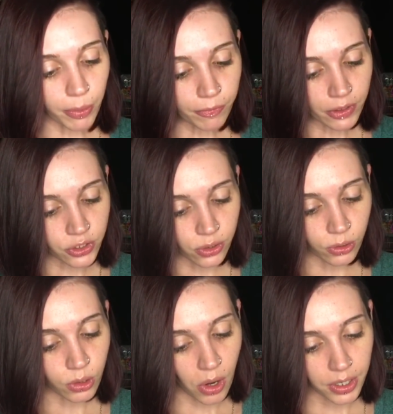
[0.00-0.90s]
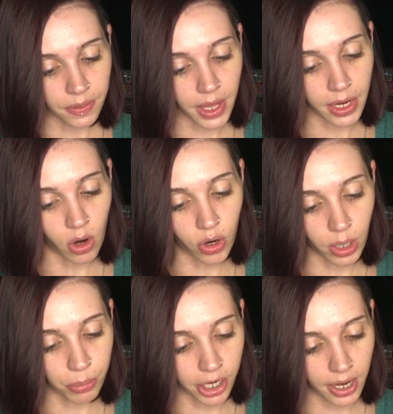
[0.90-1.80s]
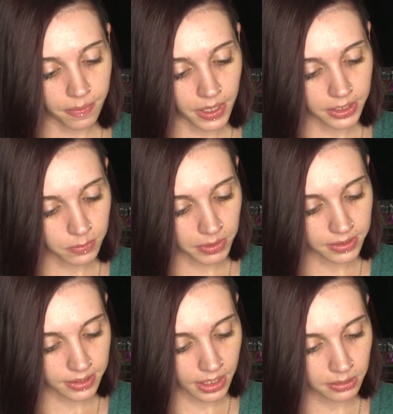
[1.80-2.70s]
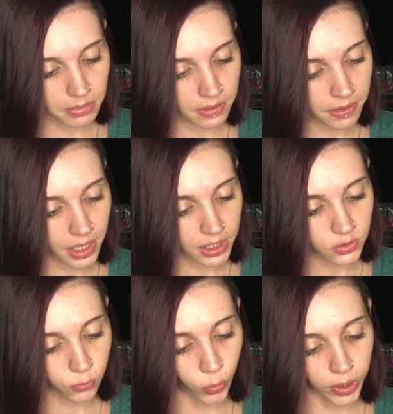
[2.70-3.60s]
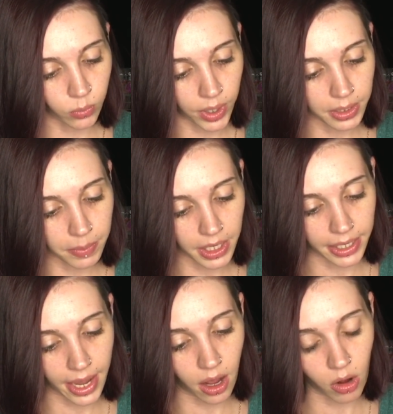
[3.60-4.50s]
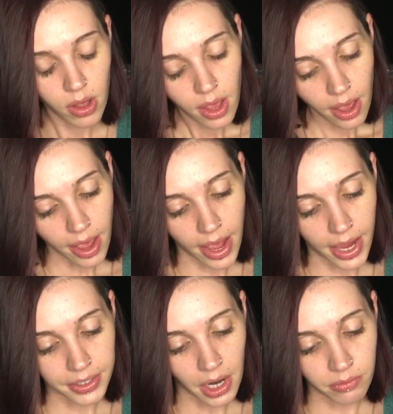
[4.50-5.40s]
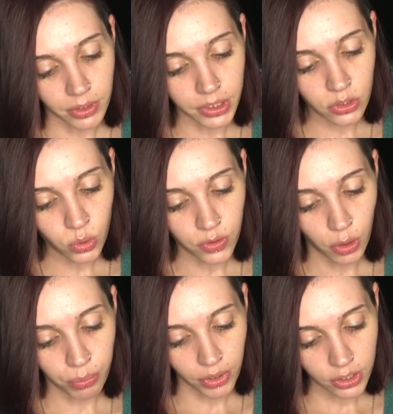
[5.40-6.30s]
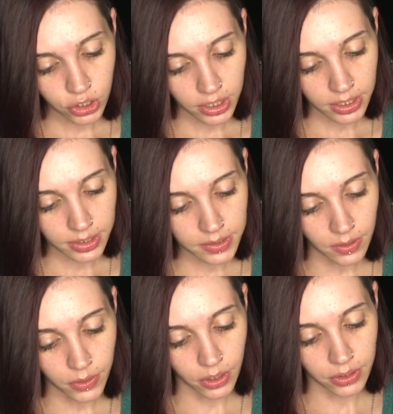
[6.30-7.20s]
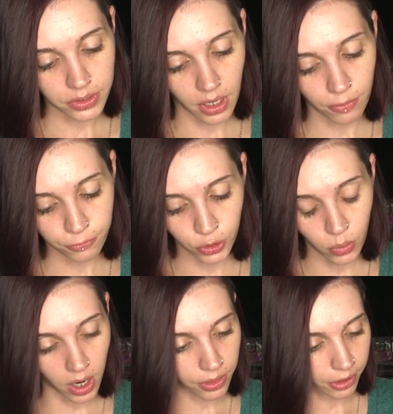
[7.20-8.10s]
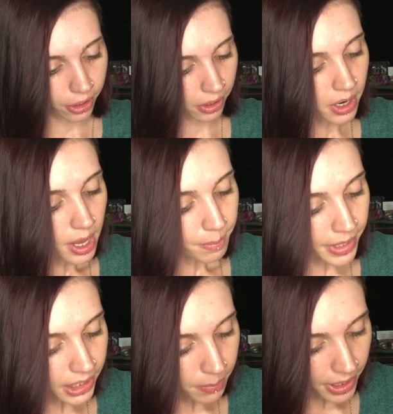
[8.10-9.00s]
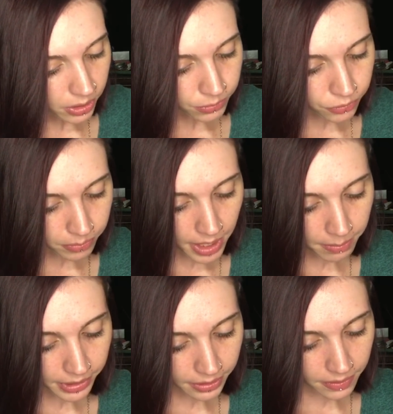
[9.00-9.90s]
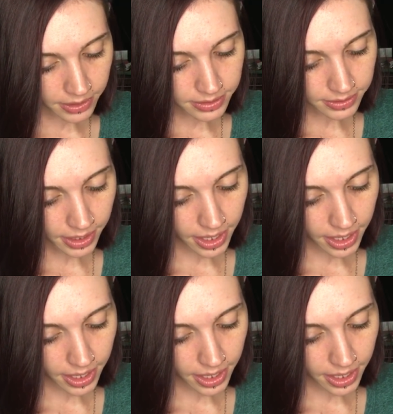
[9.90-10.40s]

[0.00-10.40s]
Professional Look. They are a brand that has been sending me things for quite a bit now, and I really enjoy their brushes. There's a few other makeup items from them like this that I